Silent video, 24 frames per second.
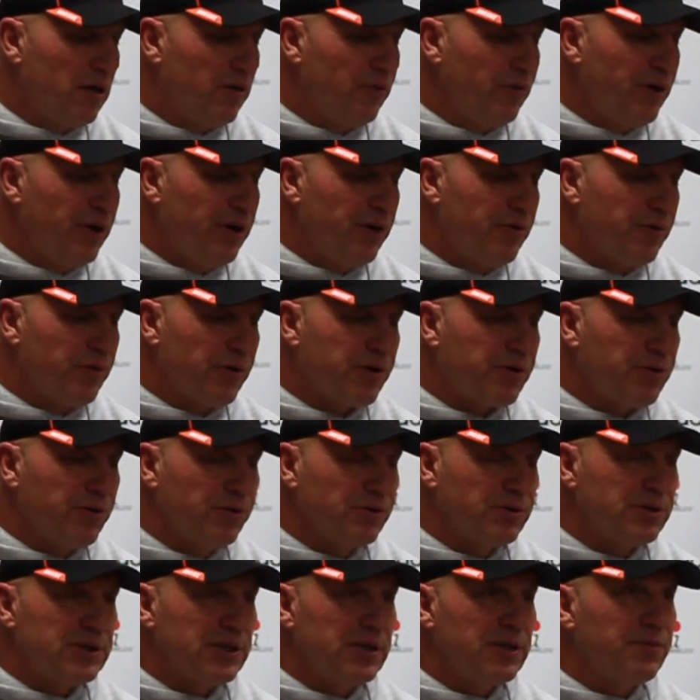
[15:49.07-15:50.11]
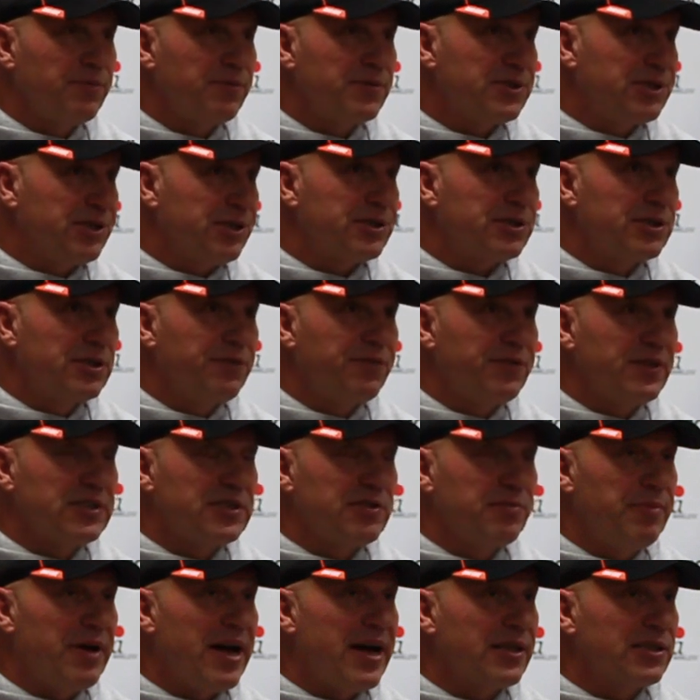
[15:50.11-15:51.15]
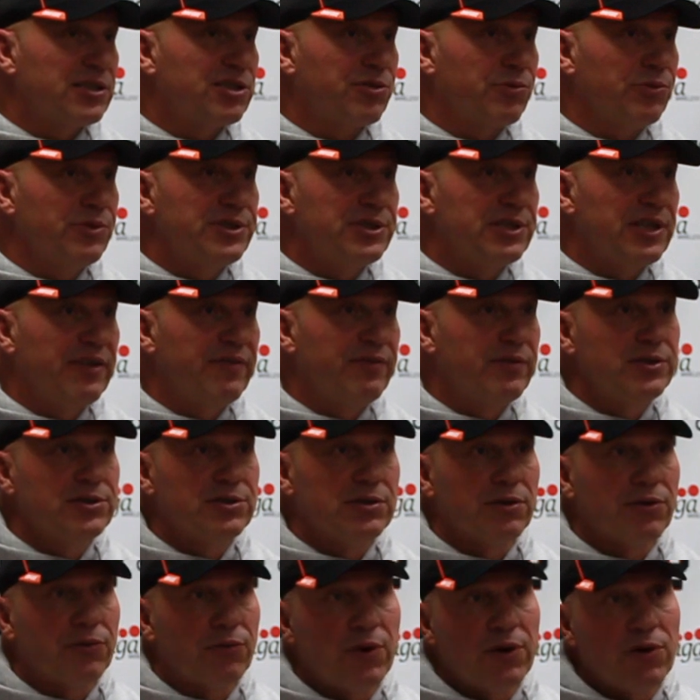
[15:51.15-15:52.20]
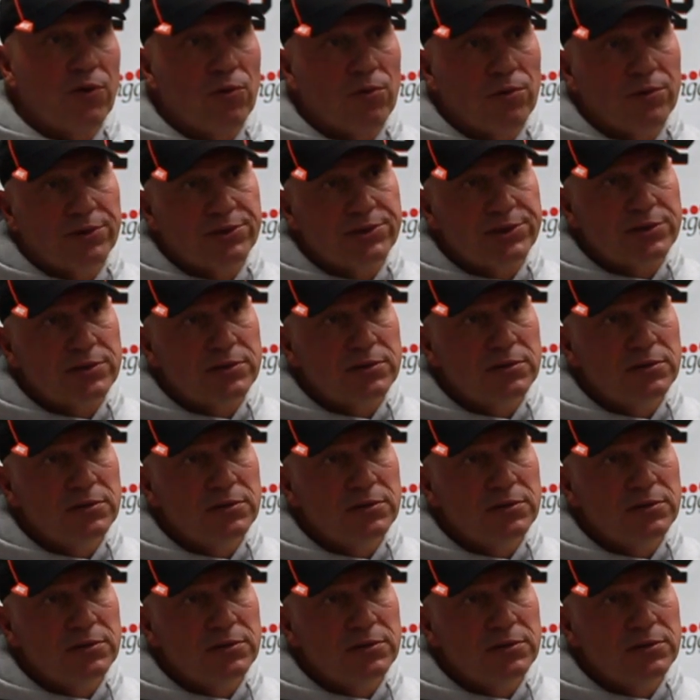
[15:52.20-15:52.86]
We need to recruit 6 defensive backs, 3 safeties, and 3 corners.